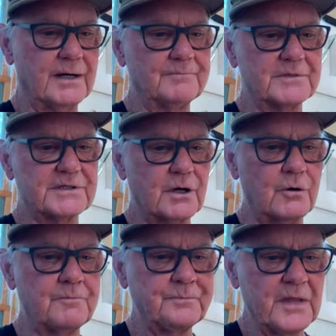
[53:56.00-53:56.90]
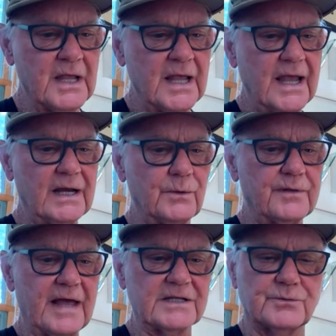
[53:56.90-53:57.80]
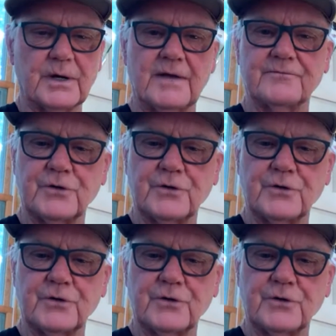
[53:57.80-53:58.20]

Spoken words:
So anyway, that's what I've